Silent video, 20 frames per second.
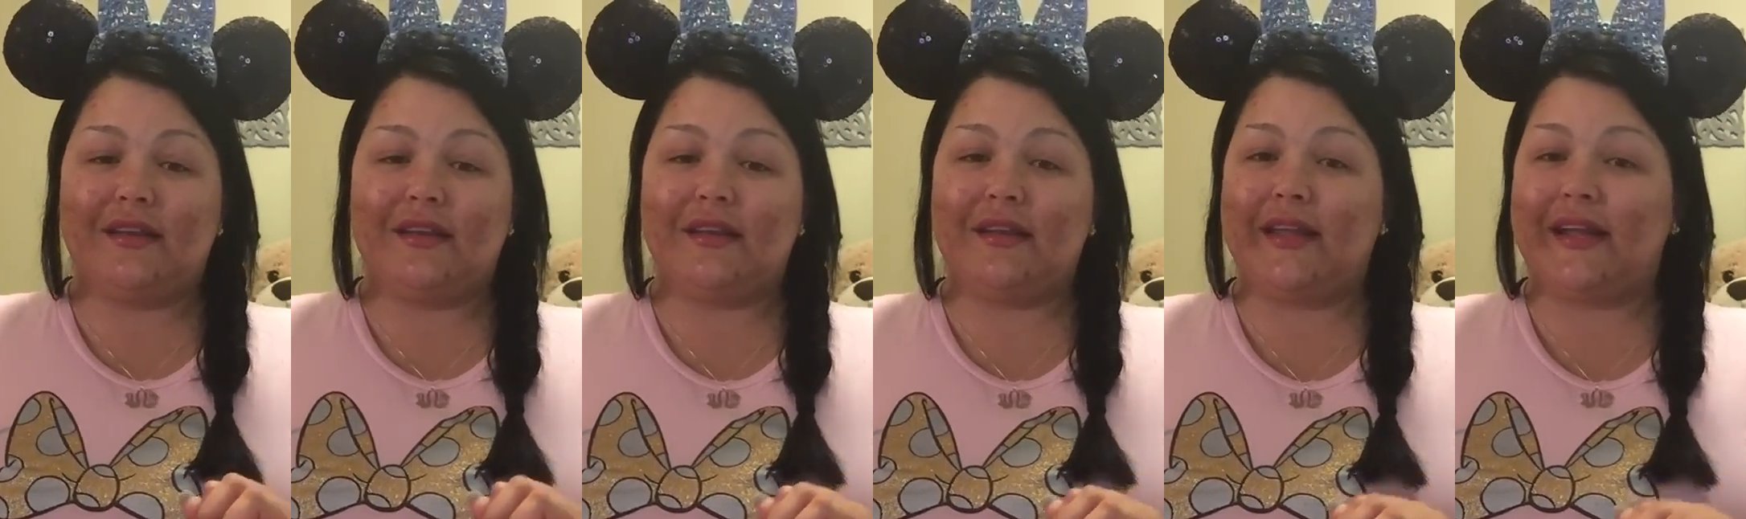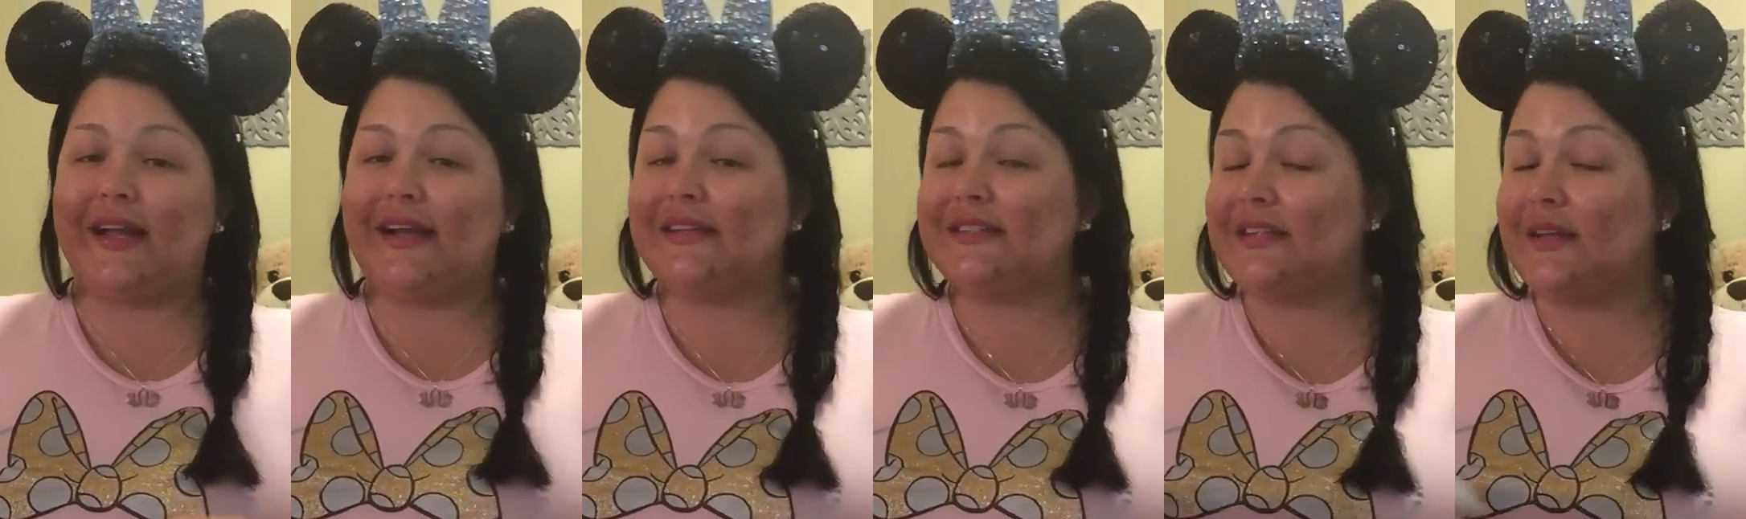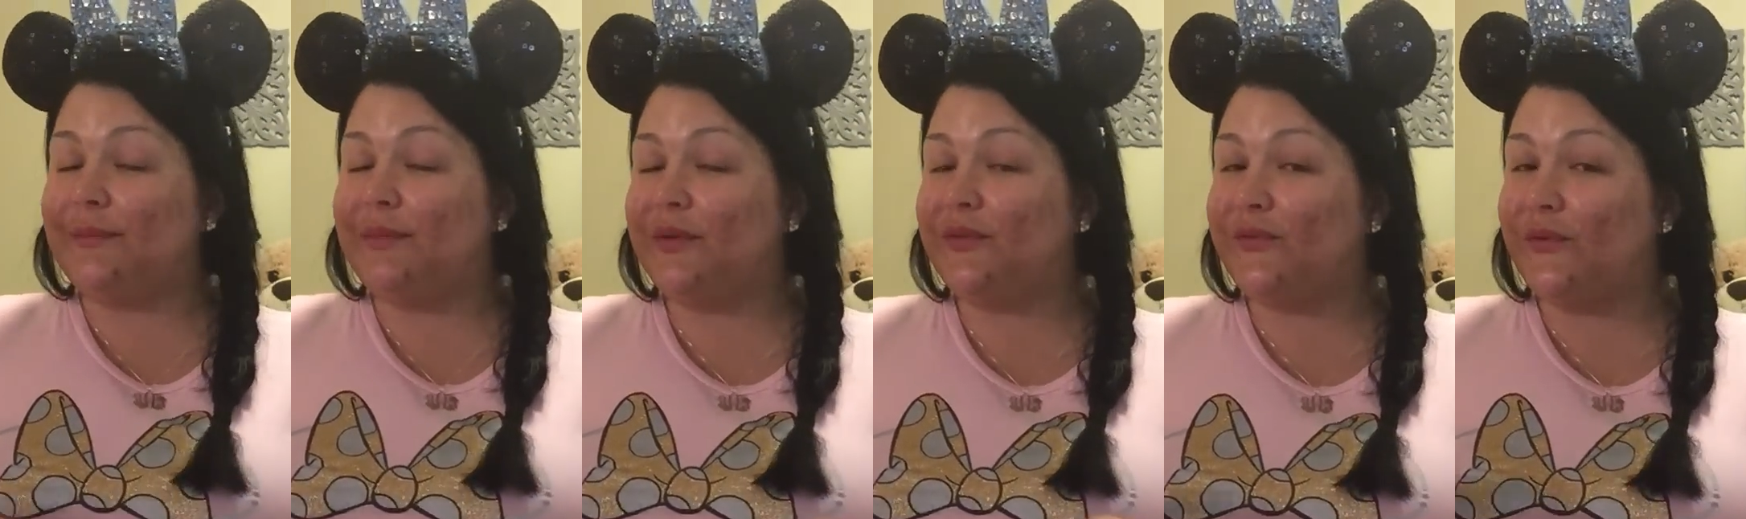like I
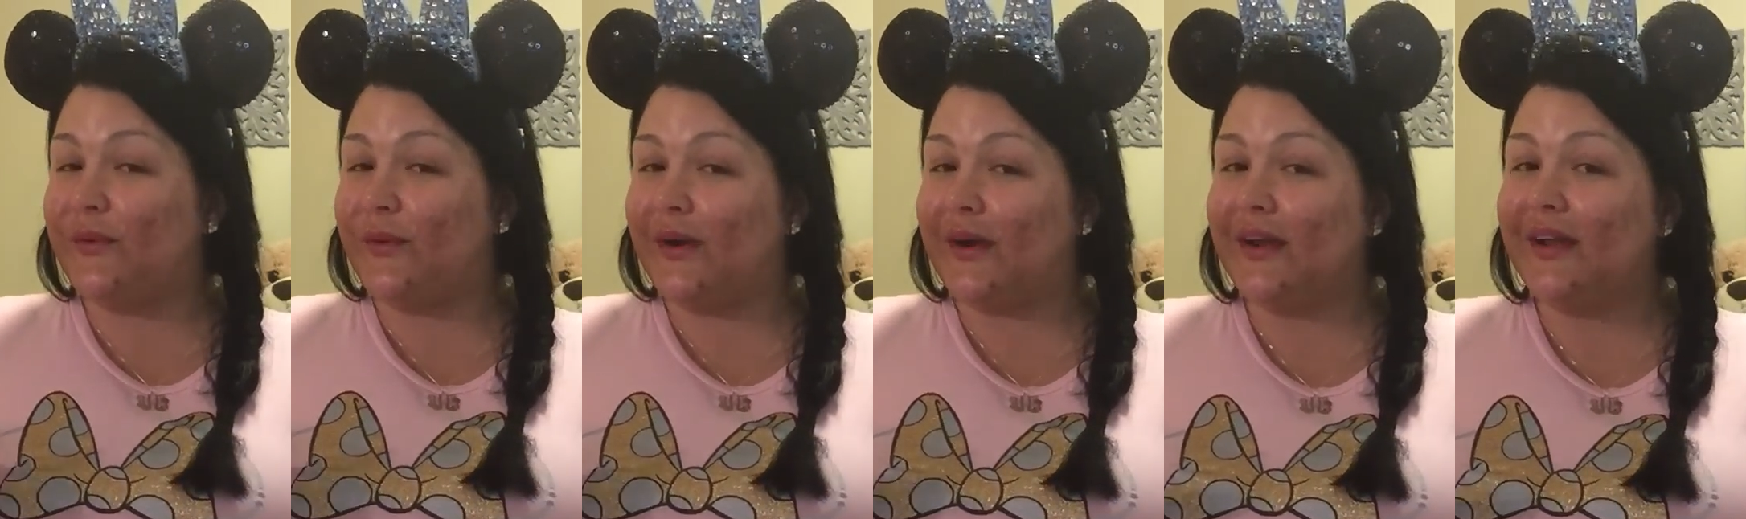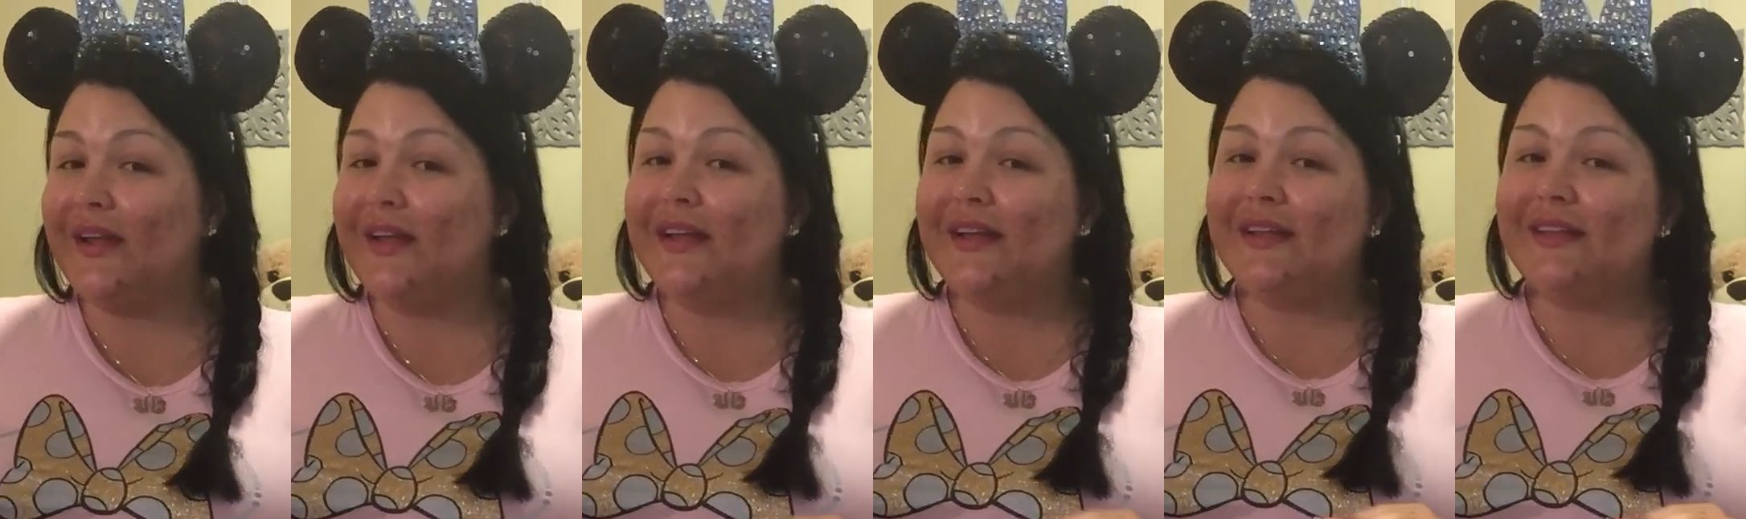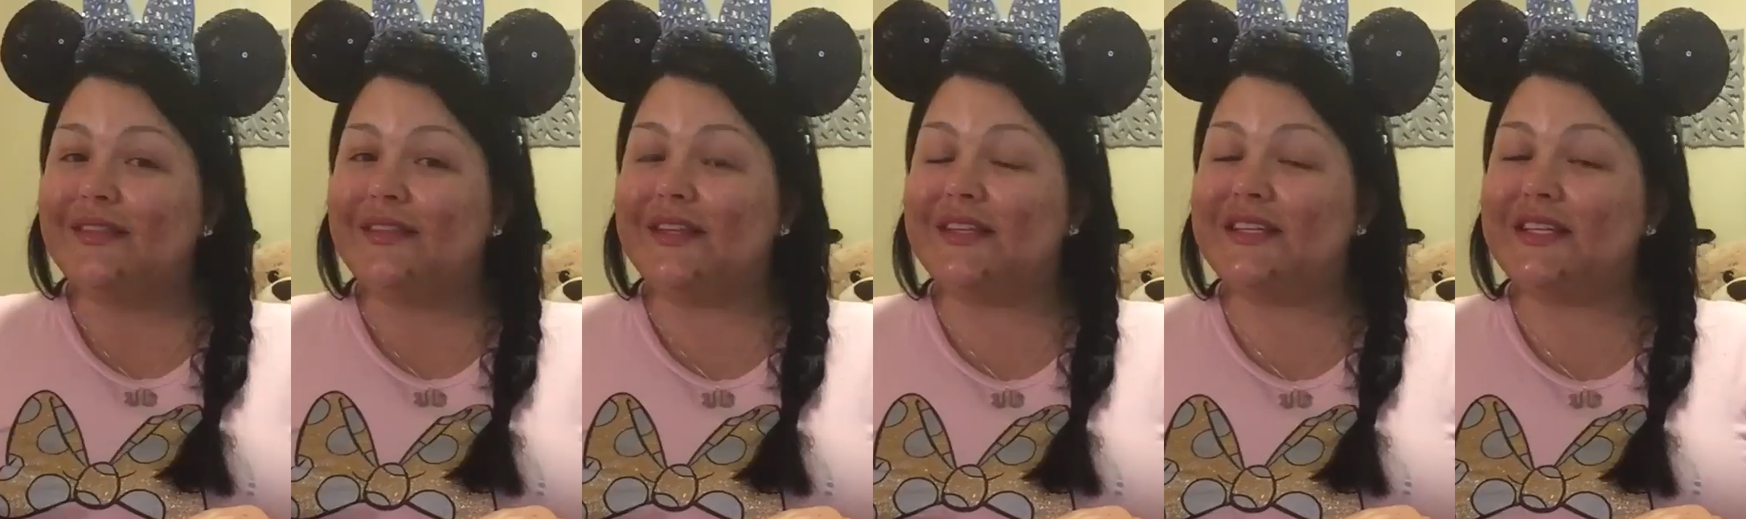said before,
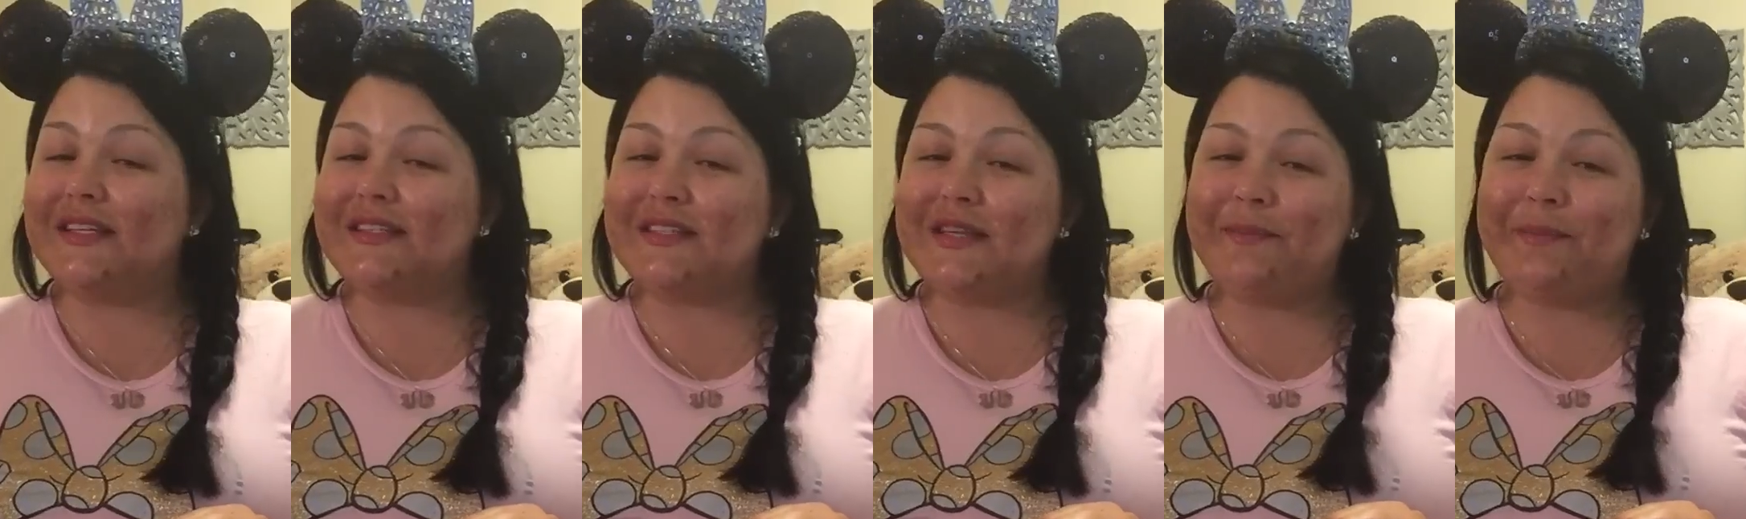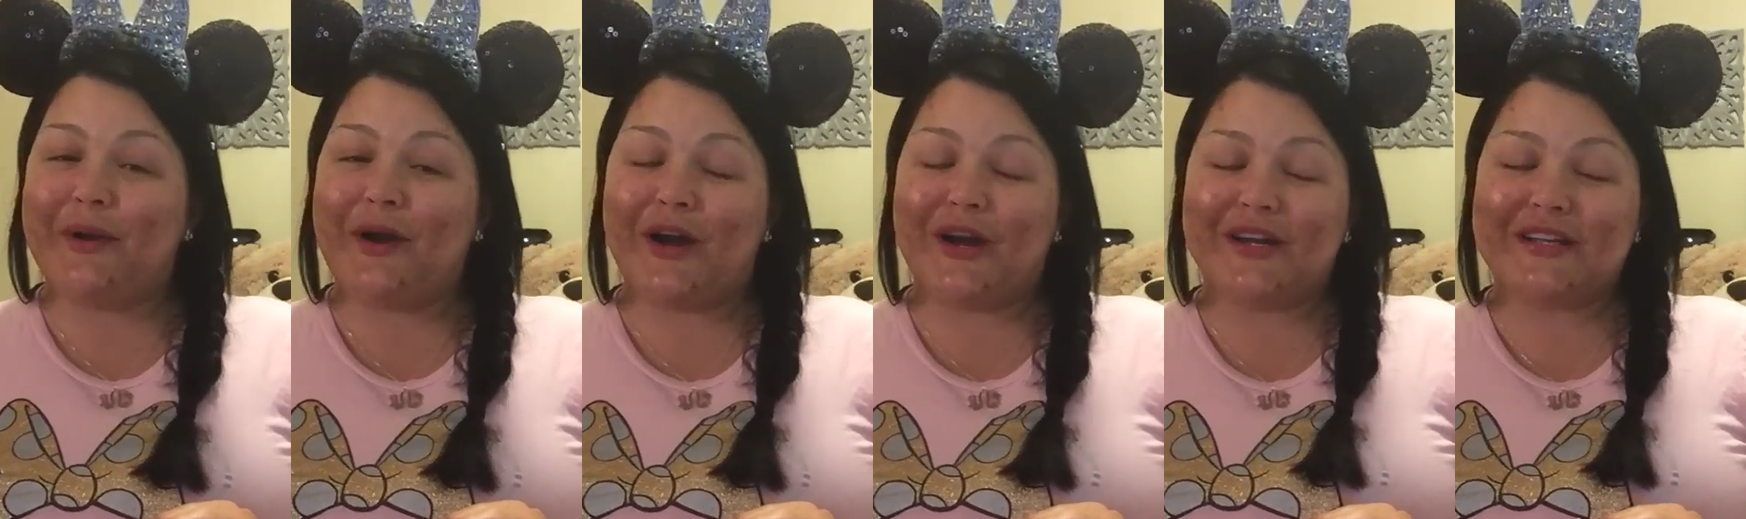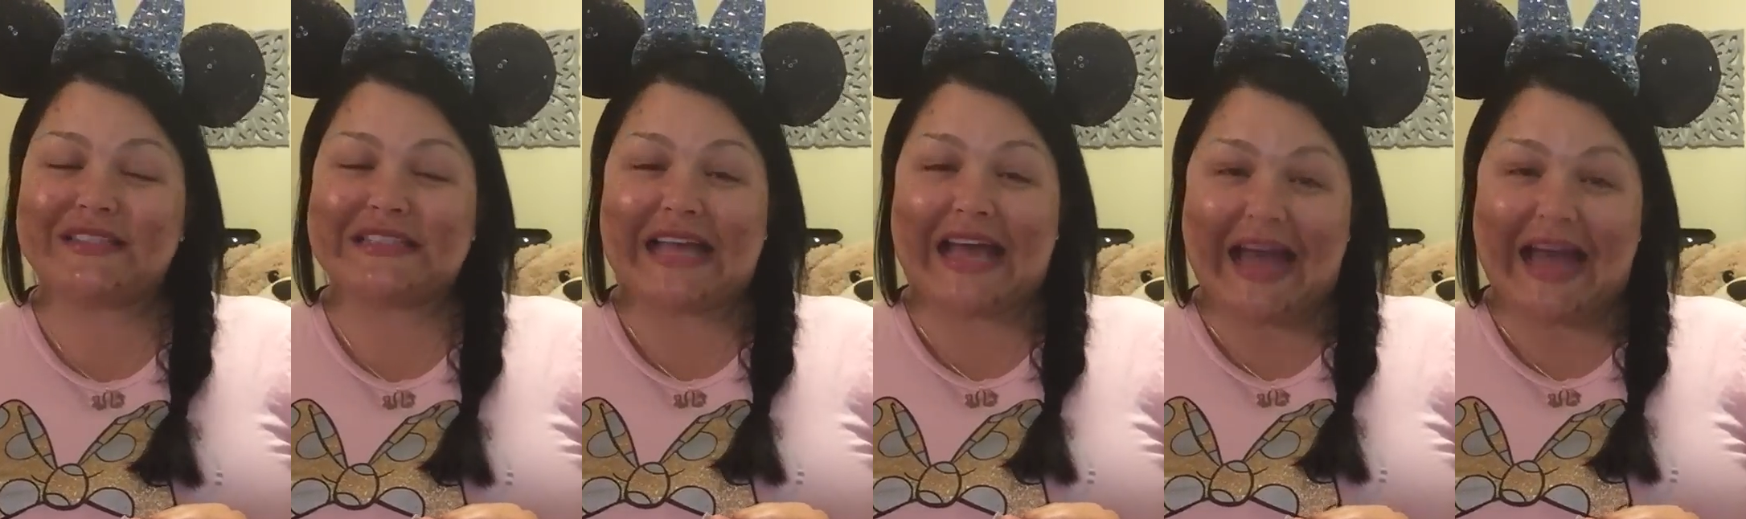the Disney Parks